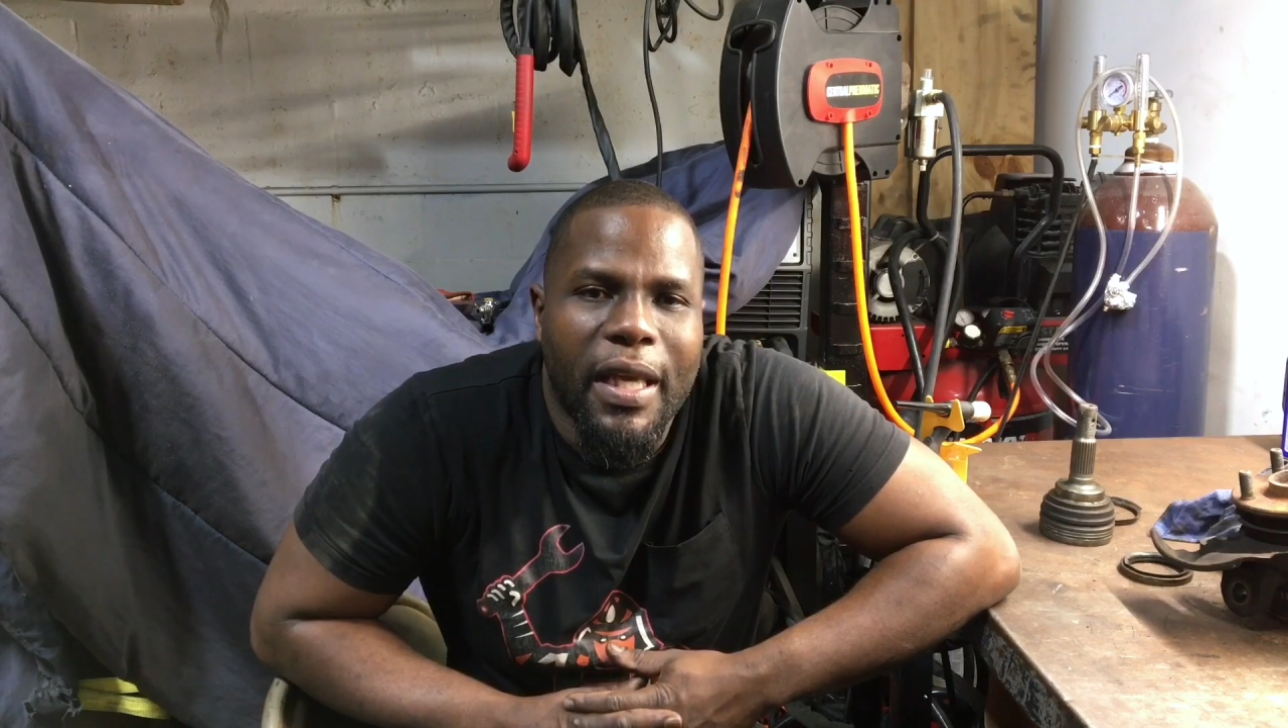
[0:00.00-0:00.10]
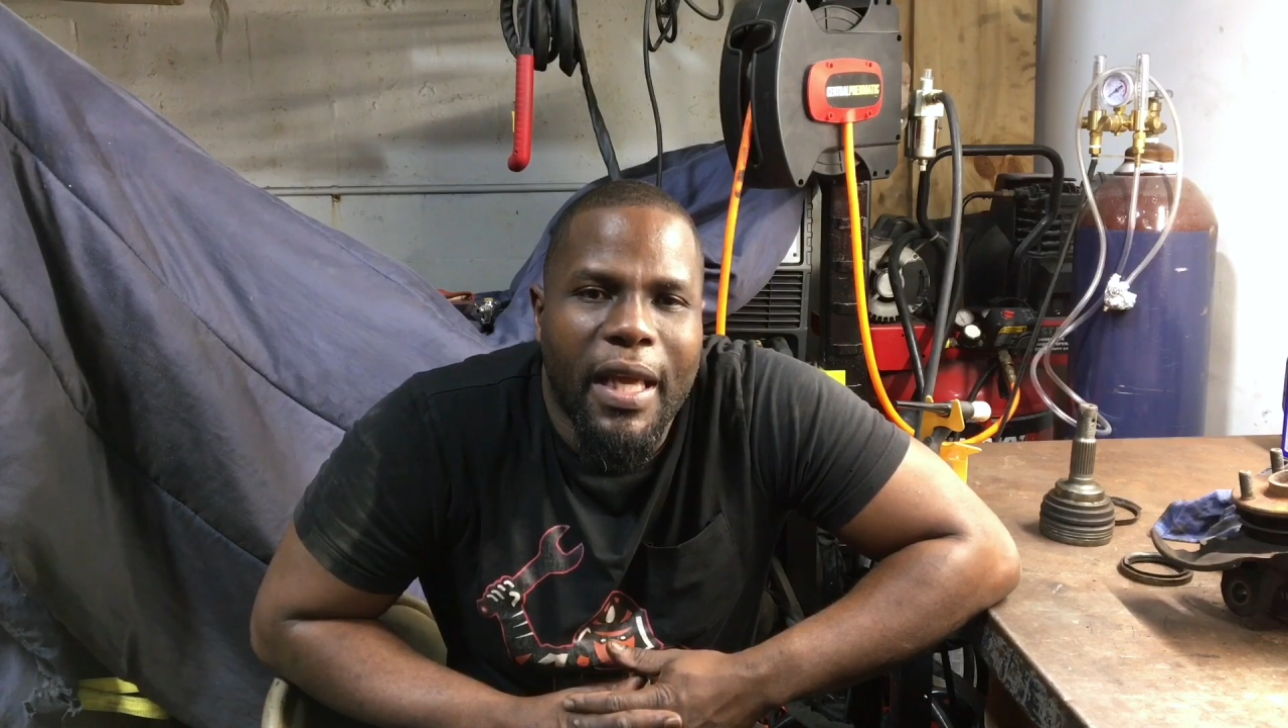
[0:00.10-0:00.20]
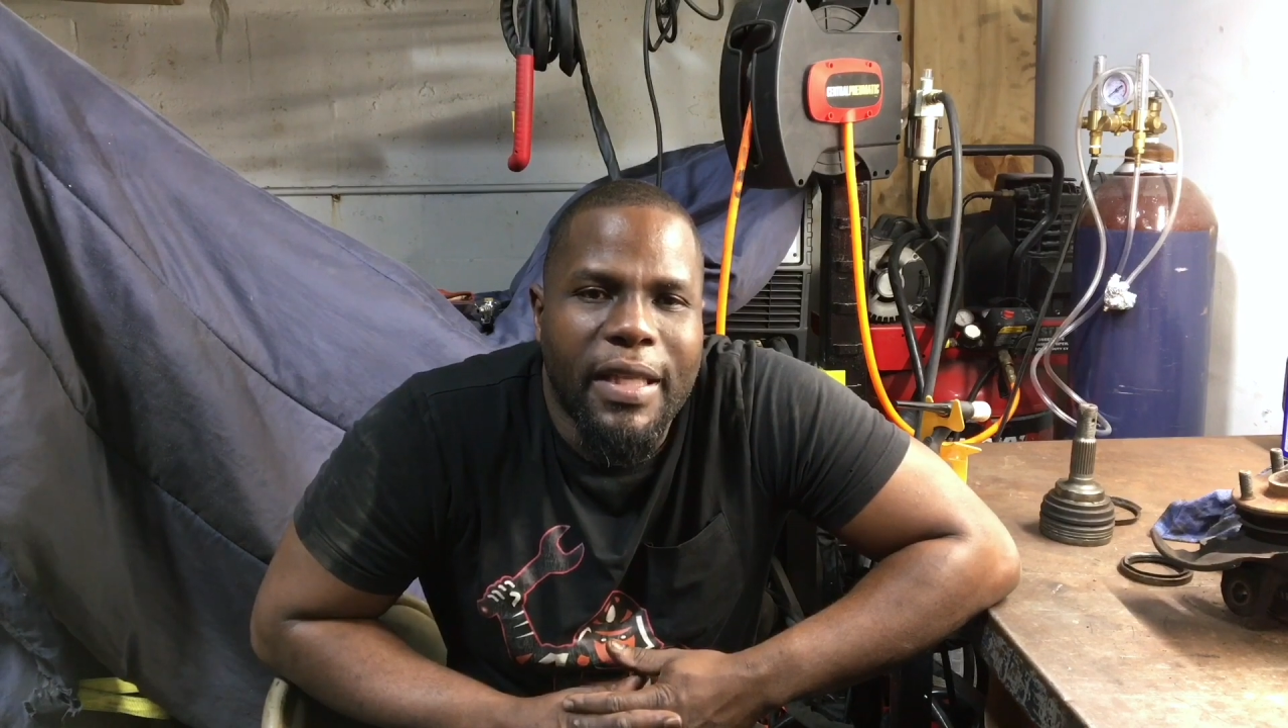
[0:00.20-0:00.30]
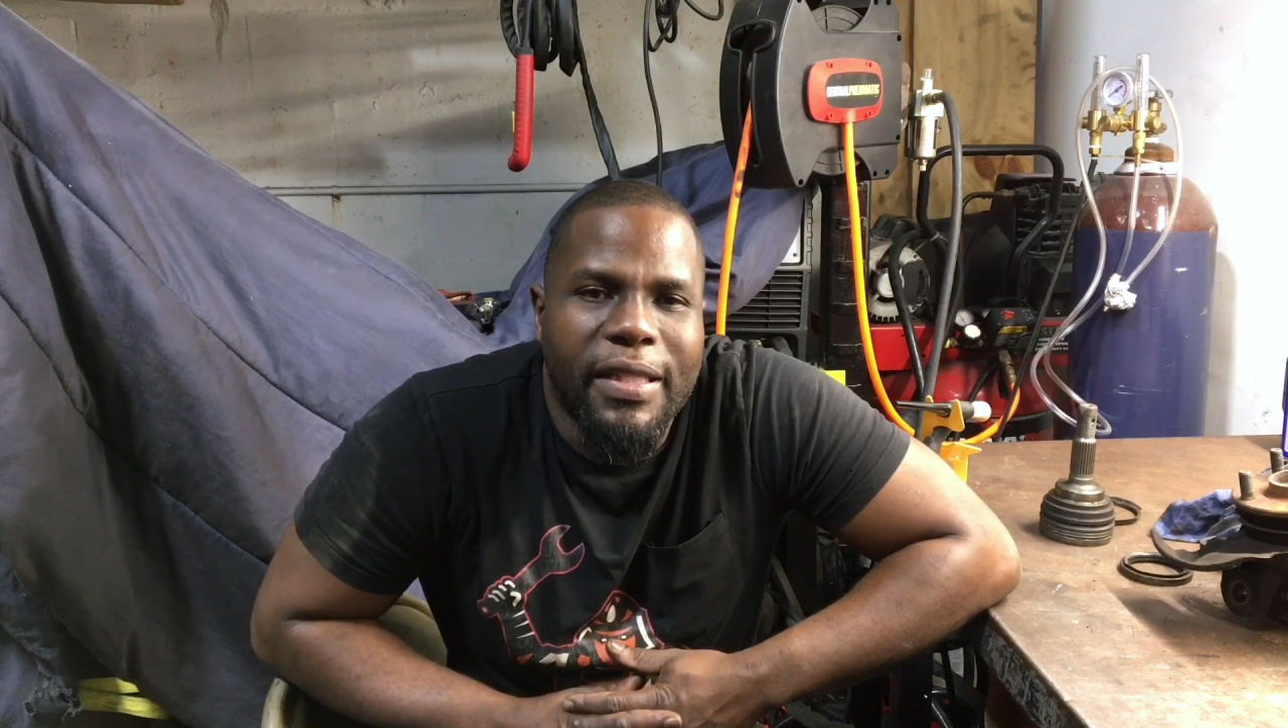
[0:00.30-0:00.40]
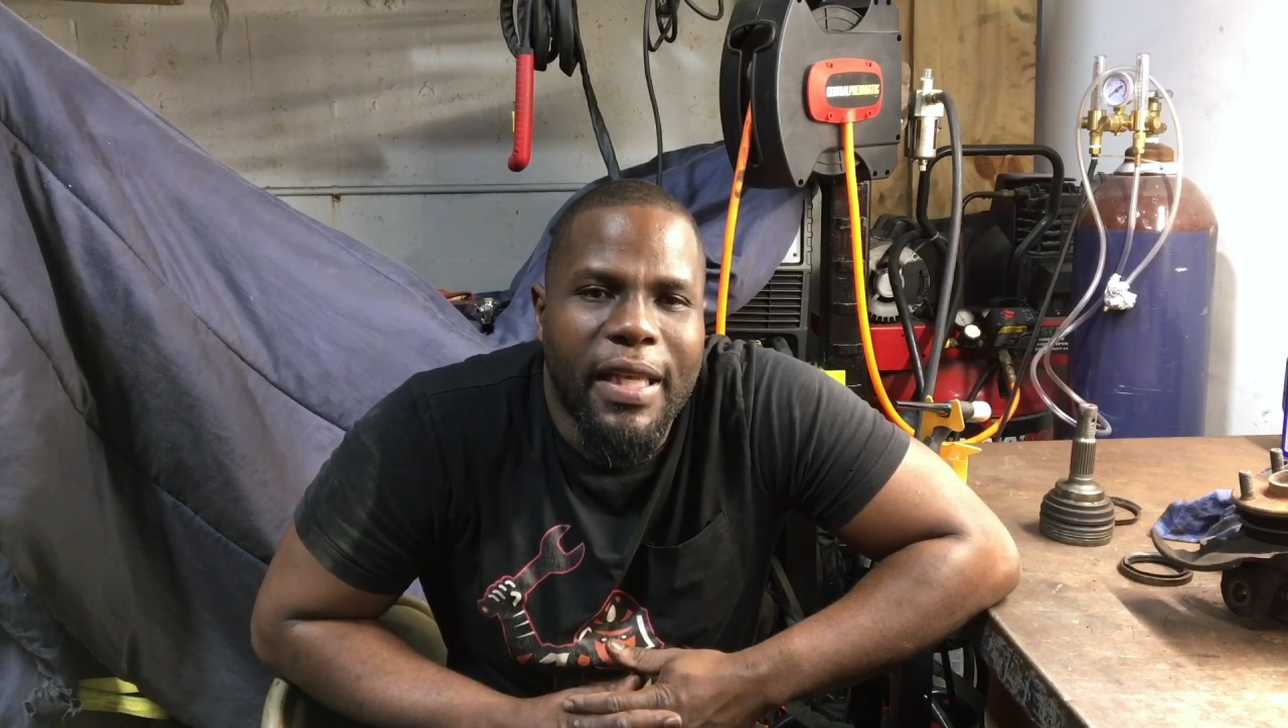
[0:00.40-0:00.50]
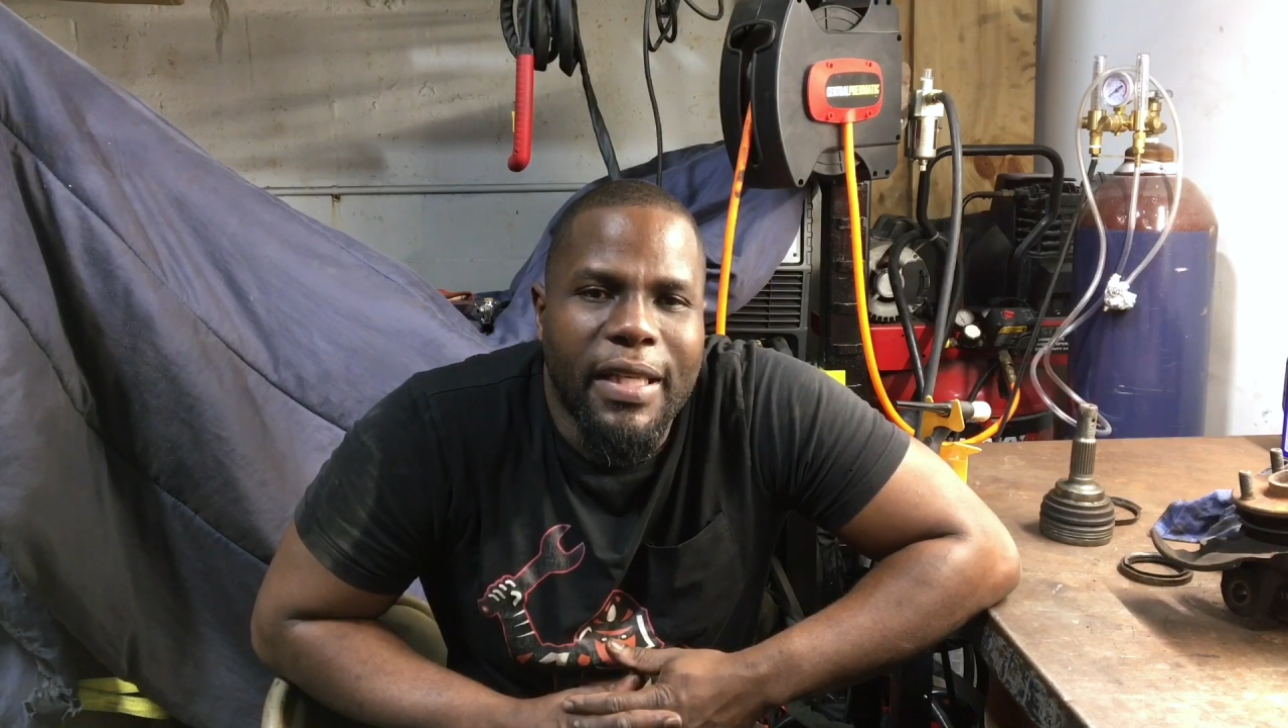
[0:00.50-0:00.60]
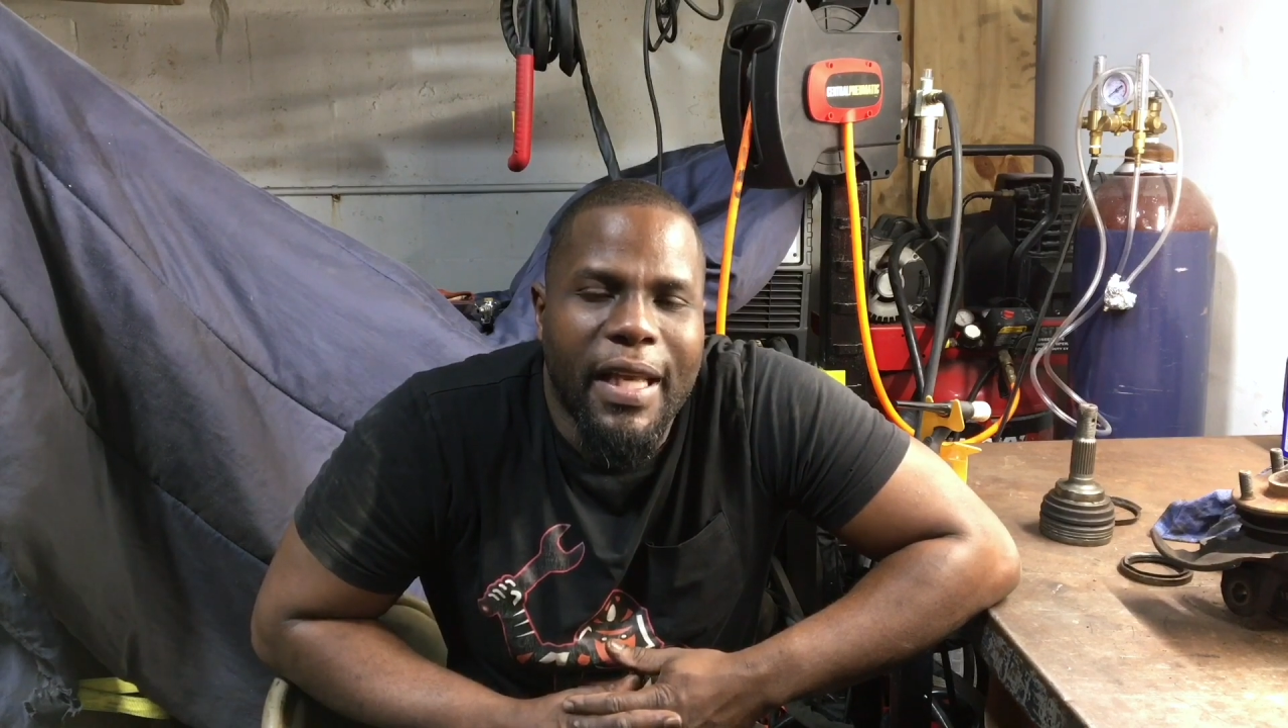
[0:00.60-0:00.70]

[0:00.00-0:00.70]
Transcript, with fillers: it's it,